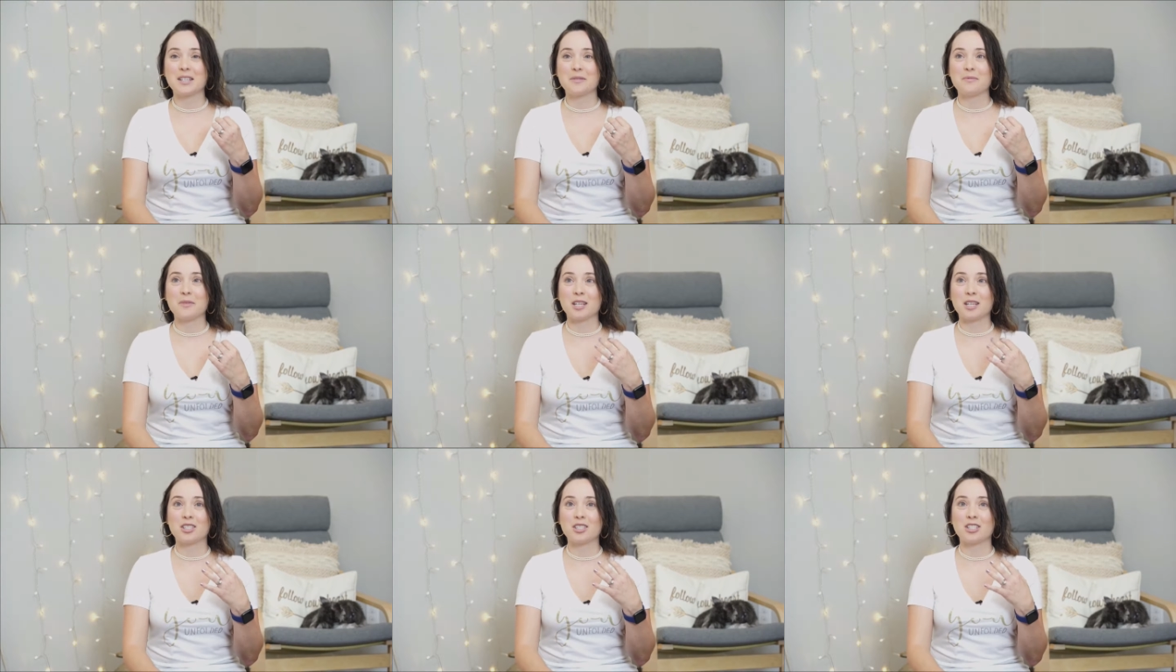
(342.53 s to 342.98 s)

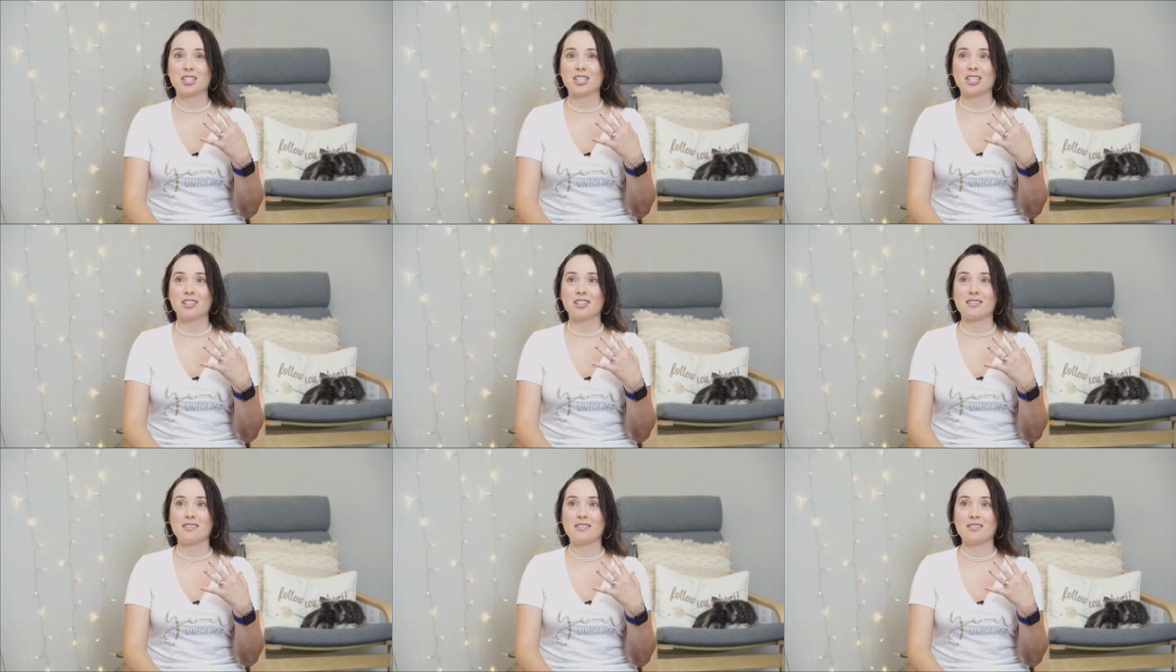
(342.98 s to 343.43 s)

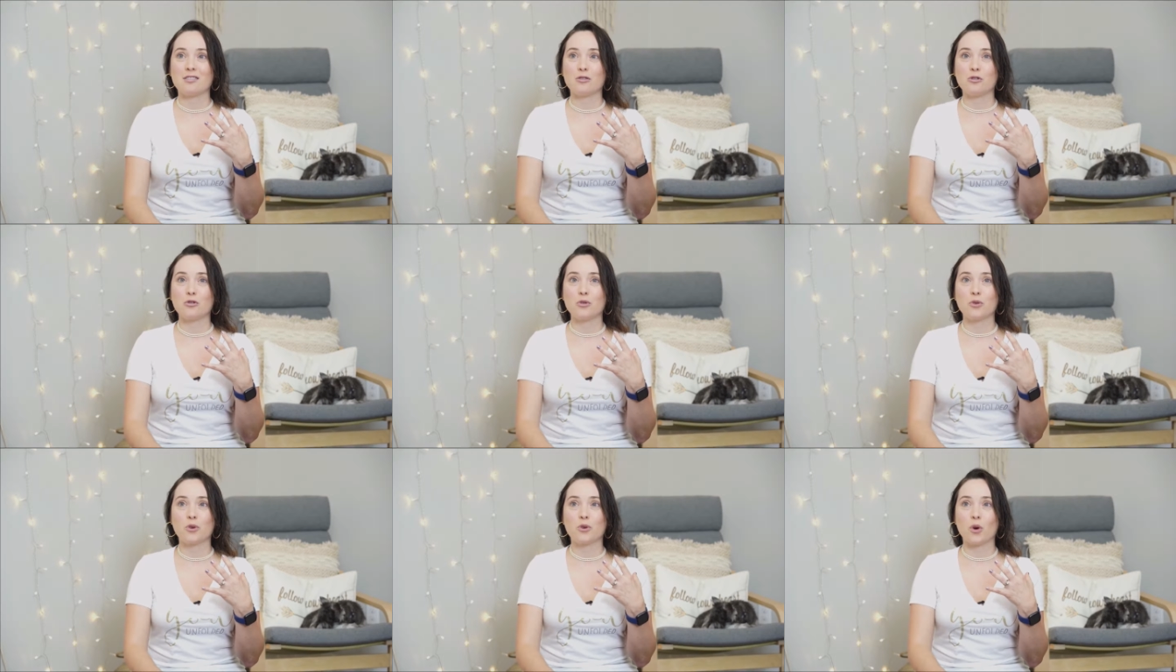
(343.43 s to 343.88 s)
imagine
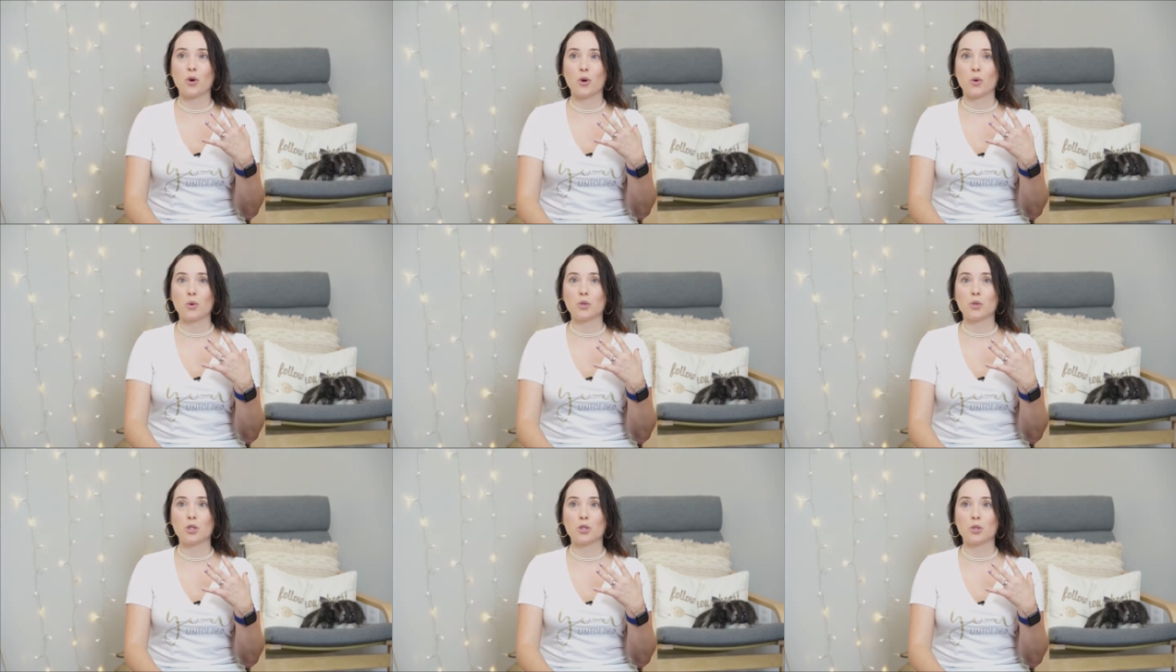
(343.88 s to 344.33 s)
you
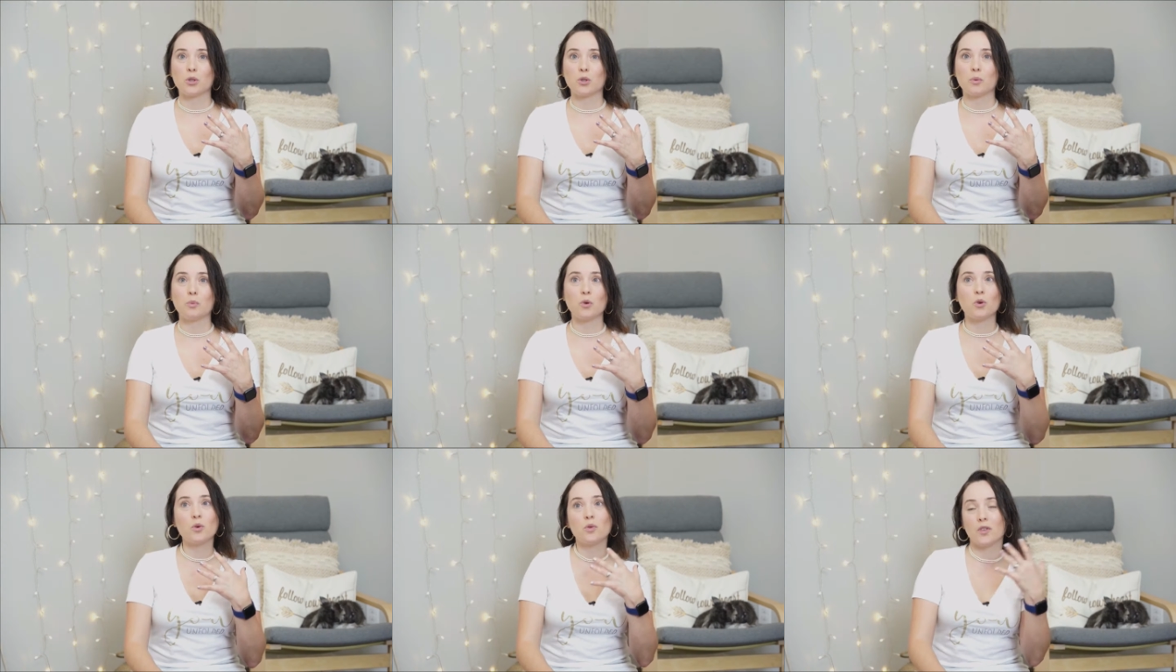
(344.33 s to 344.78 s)
go to the
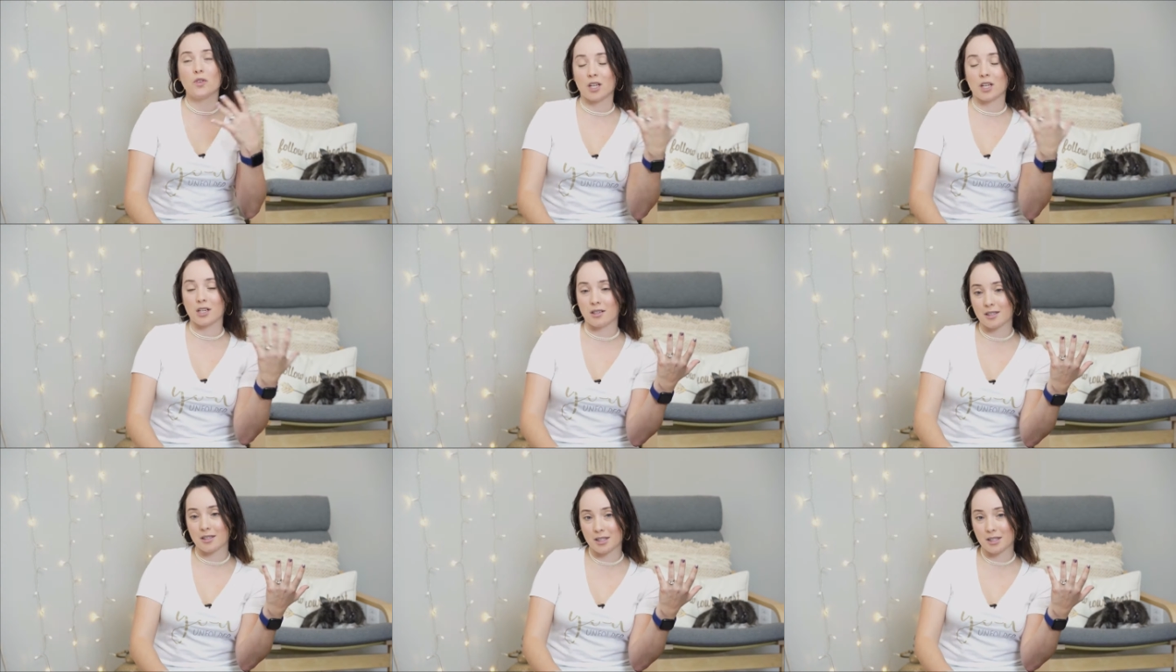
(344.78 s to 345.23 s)

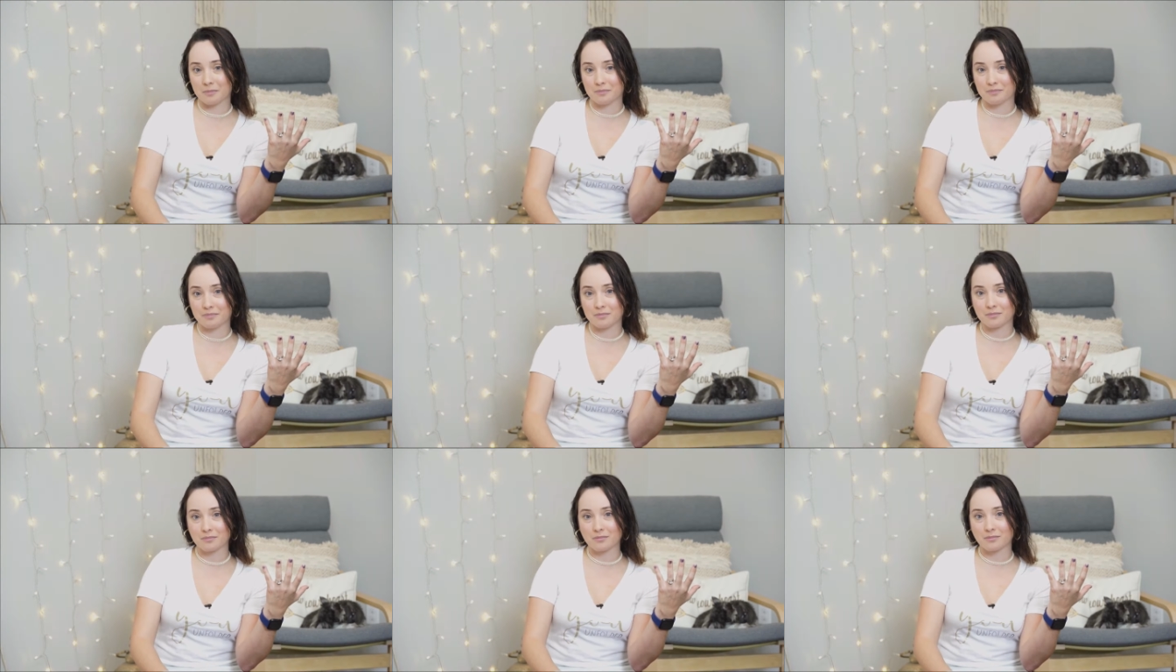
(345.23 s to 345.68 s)
movies
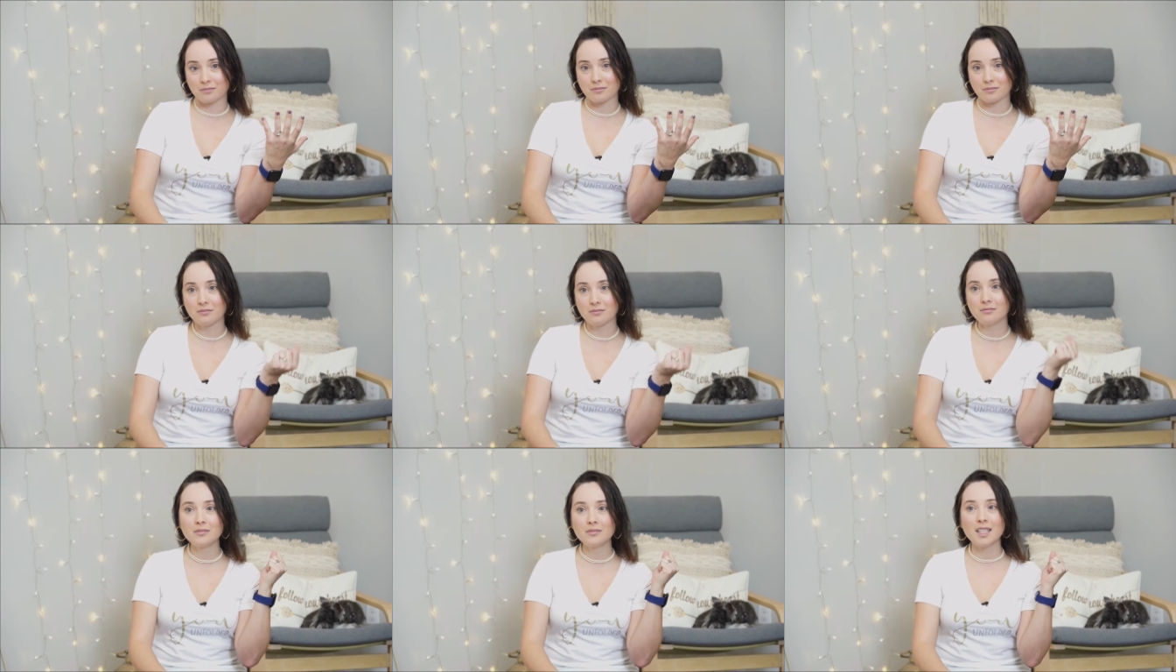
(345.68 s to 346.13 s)

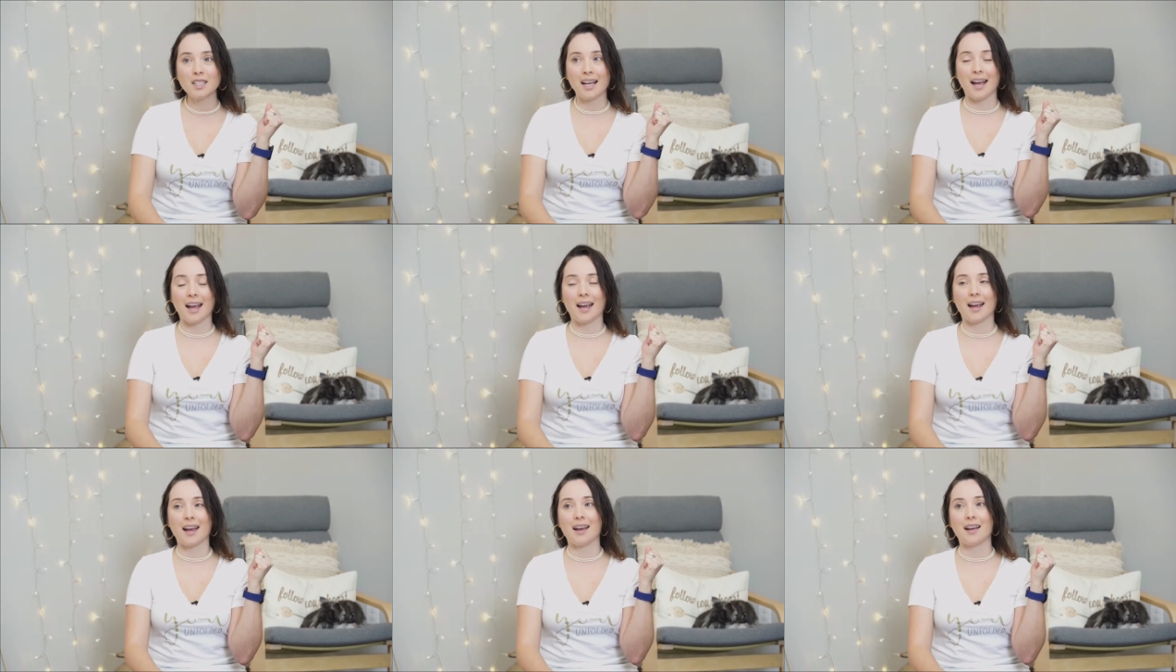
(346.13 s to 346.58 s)

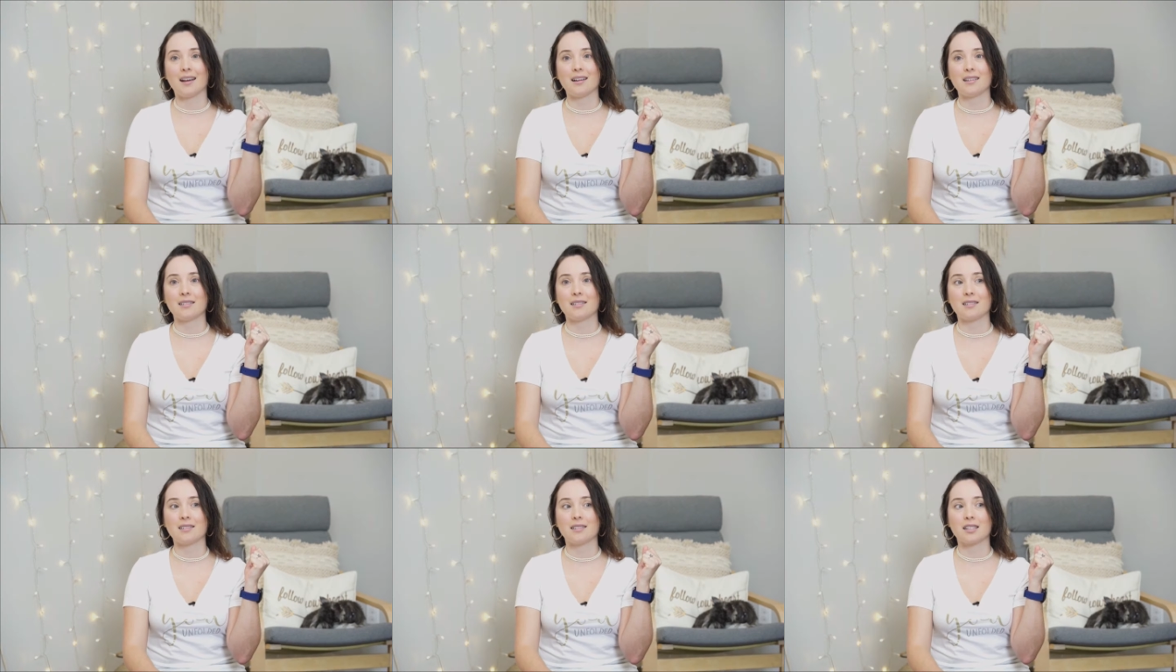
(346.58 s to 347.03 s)

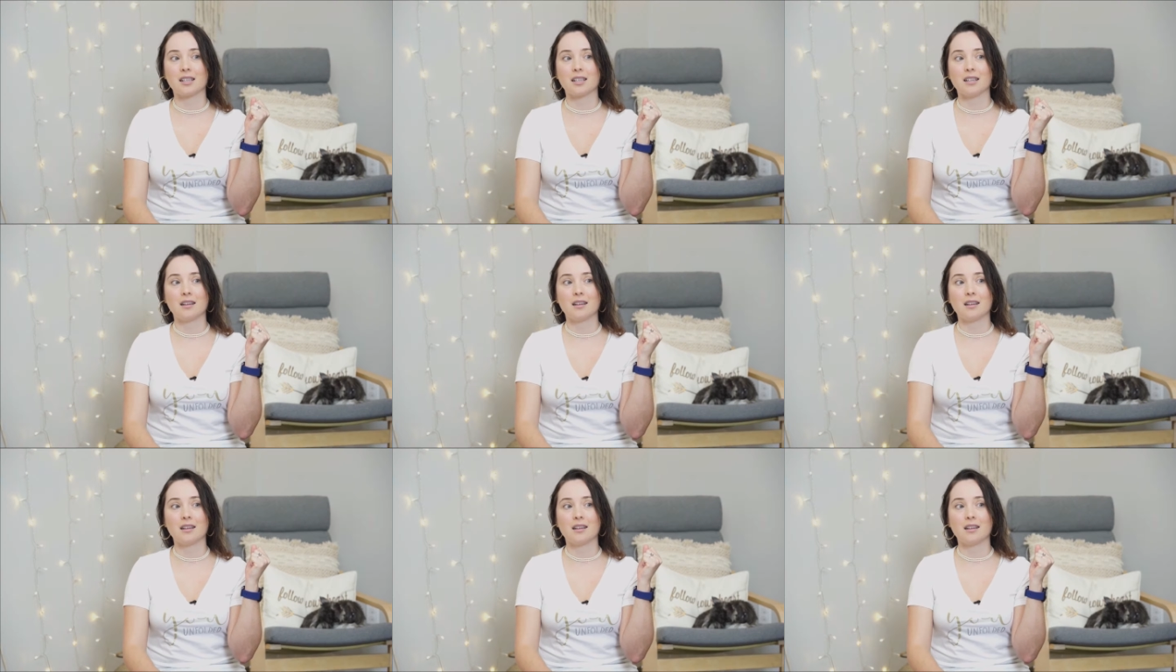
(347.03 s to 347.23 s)
and